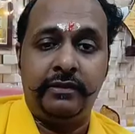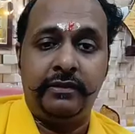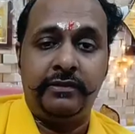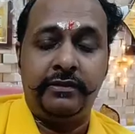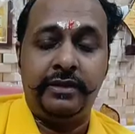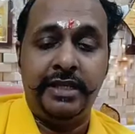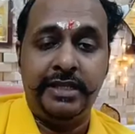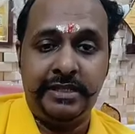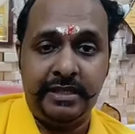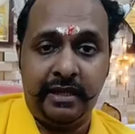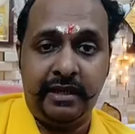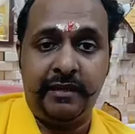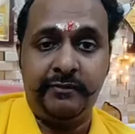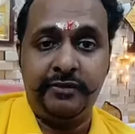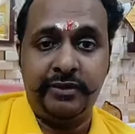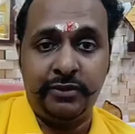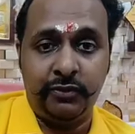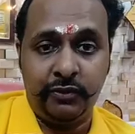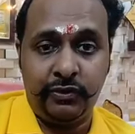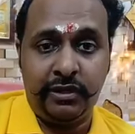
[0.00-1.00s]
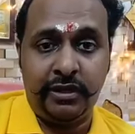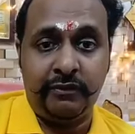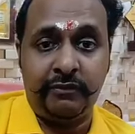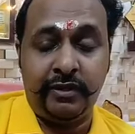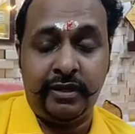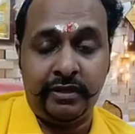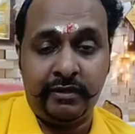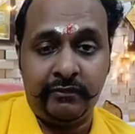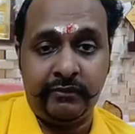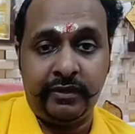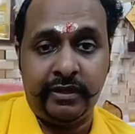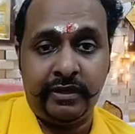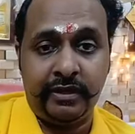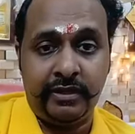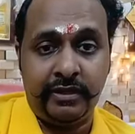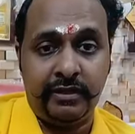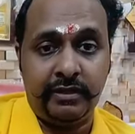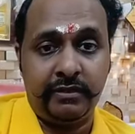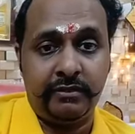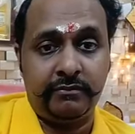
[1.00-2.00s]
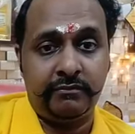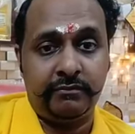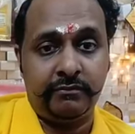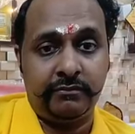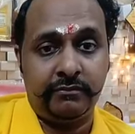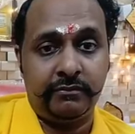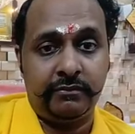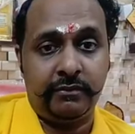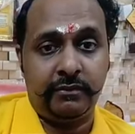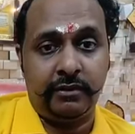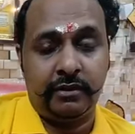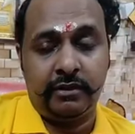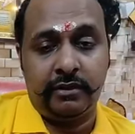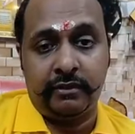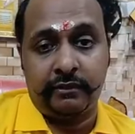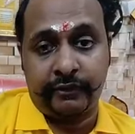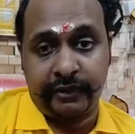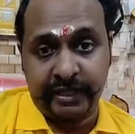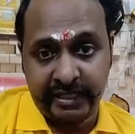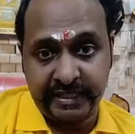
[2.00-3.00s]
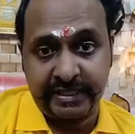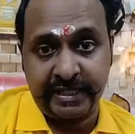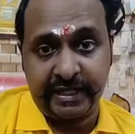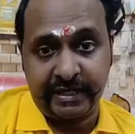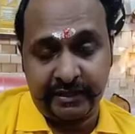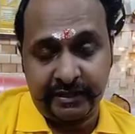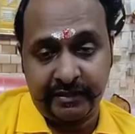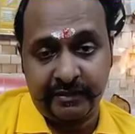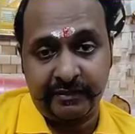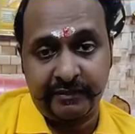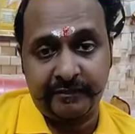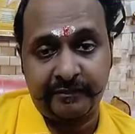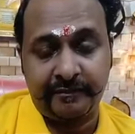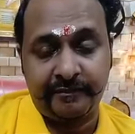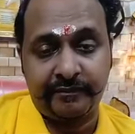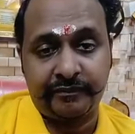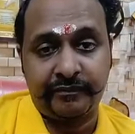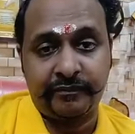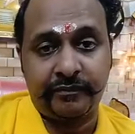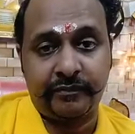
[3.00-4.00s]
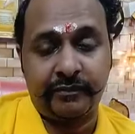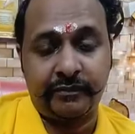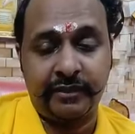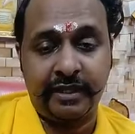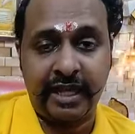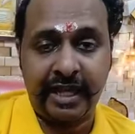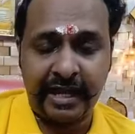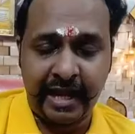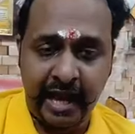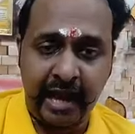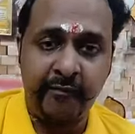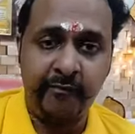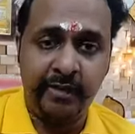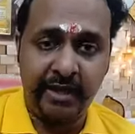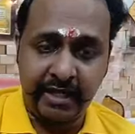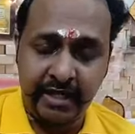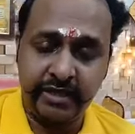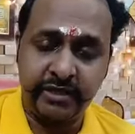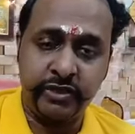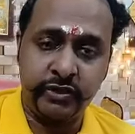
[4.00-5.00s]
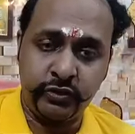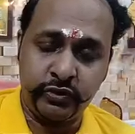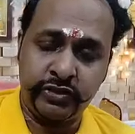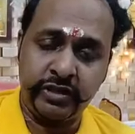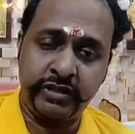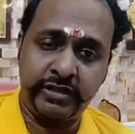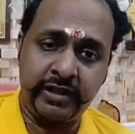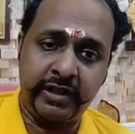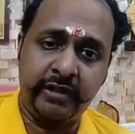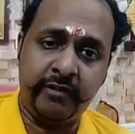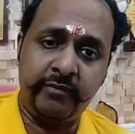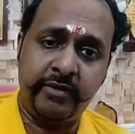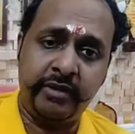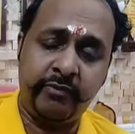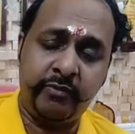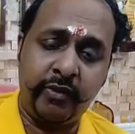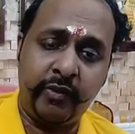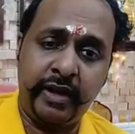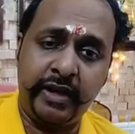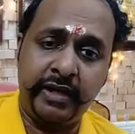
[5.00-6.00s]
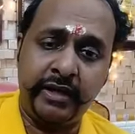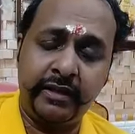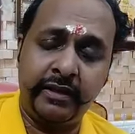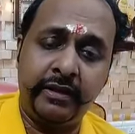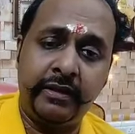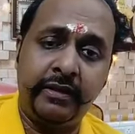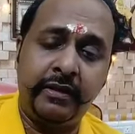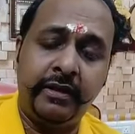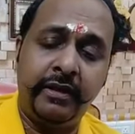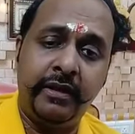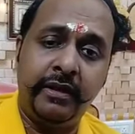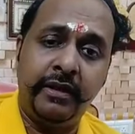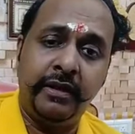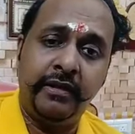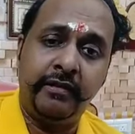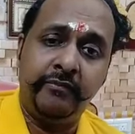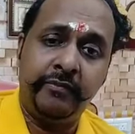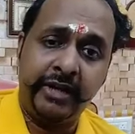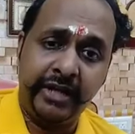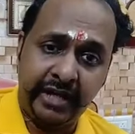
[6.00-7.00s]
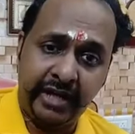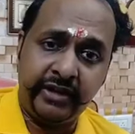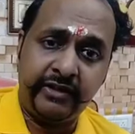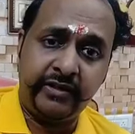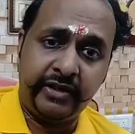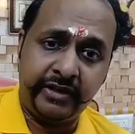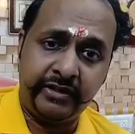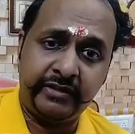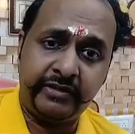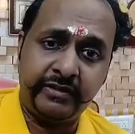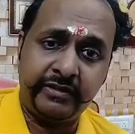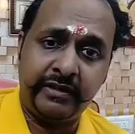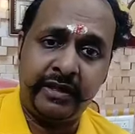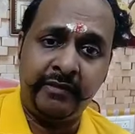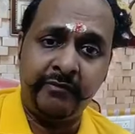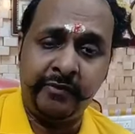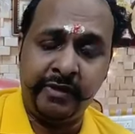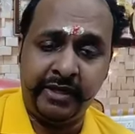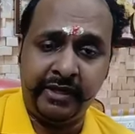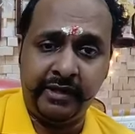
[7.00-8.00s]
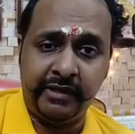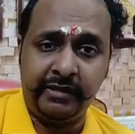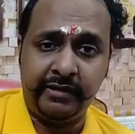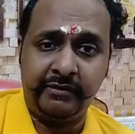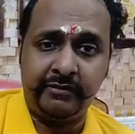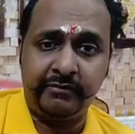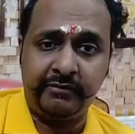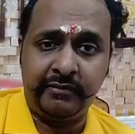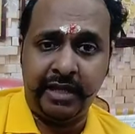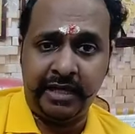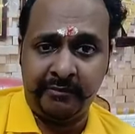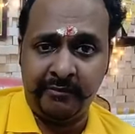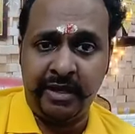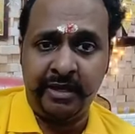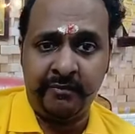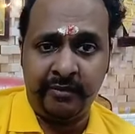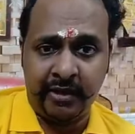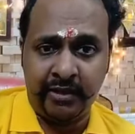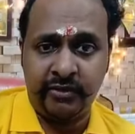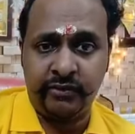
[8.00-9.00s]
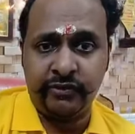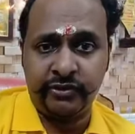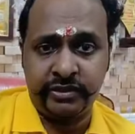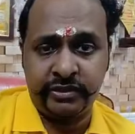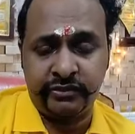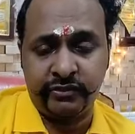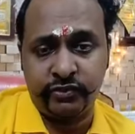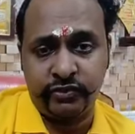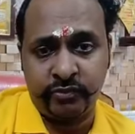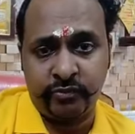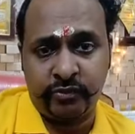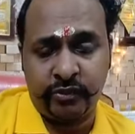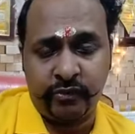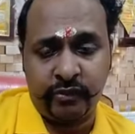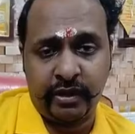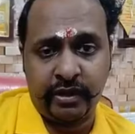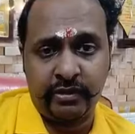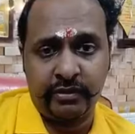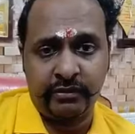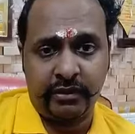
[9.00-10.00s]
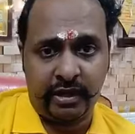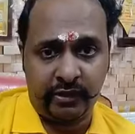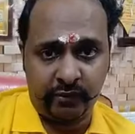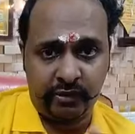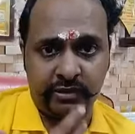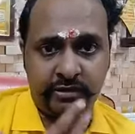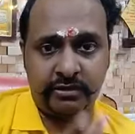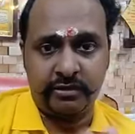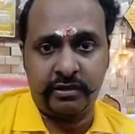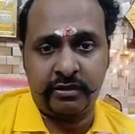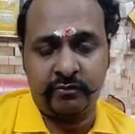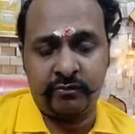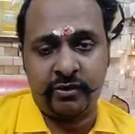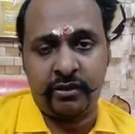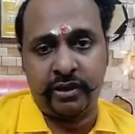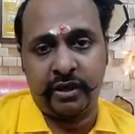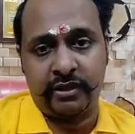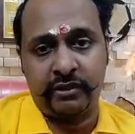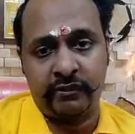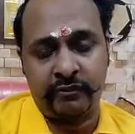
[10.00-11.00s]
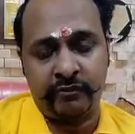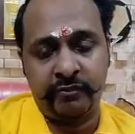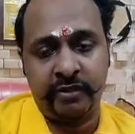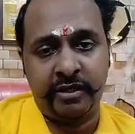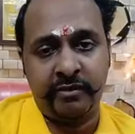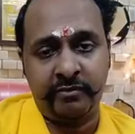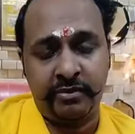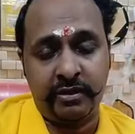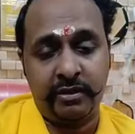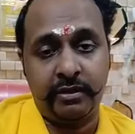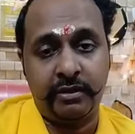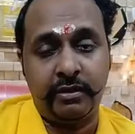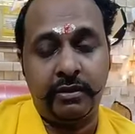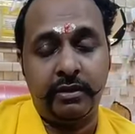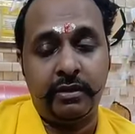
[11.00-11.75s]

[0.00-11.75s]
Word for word: These are absolutely very very uh, recent there have been institutions that have been providing uh, pediatrics, MPT, like Manipal University used to provide. I was a product of Manipal.